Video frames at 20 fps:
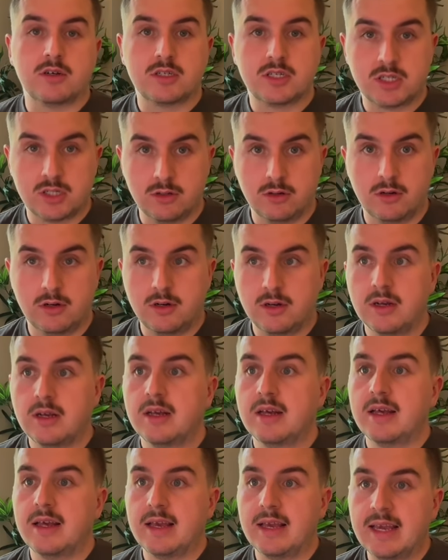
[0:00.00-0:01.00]
store.
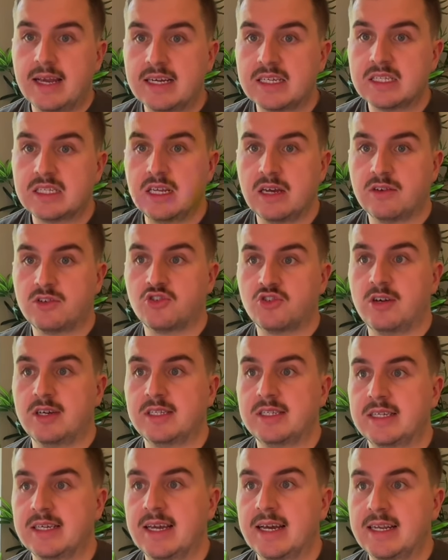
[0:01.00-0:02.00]
Yes, they're trying
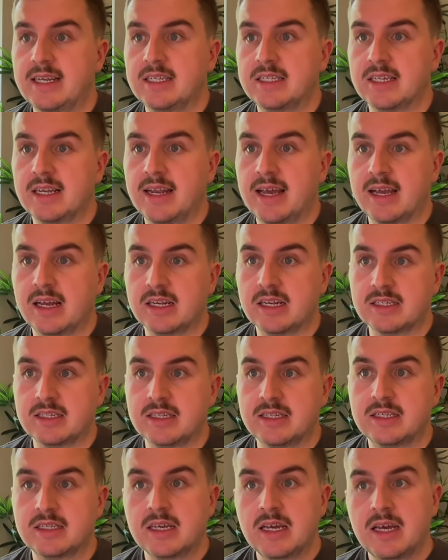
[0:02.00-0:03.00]
to get into
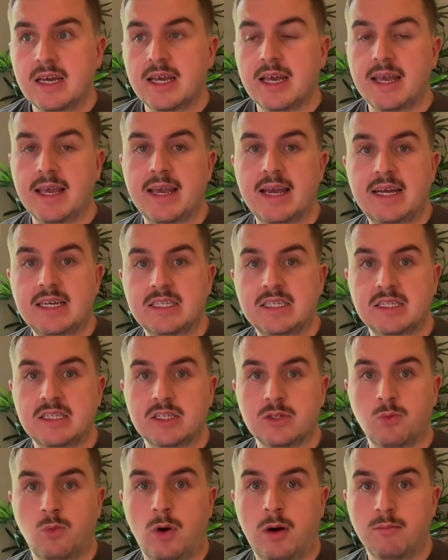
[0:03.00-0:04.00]
necklaces. Yes,
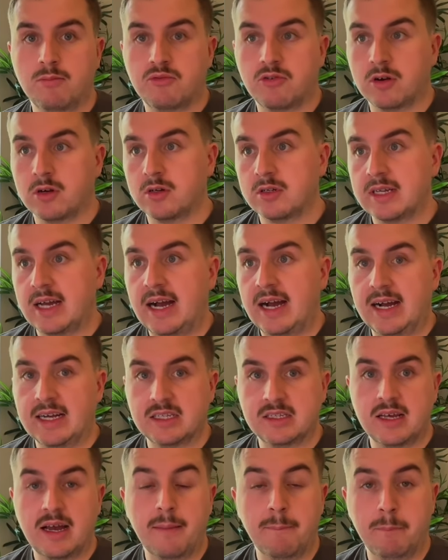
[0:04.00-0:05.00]
this one product
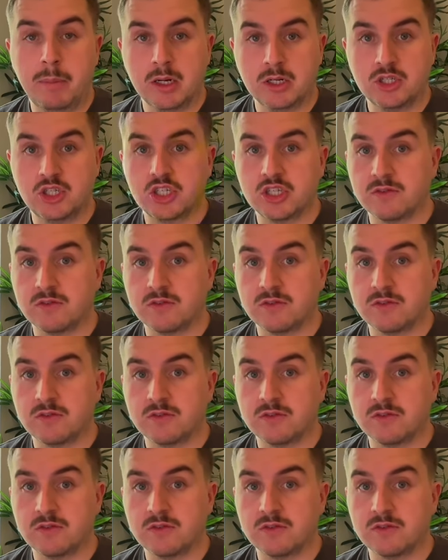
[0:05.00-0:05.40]
has a bunch of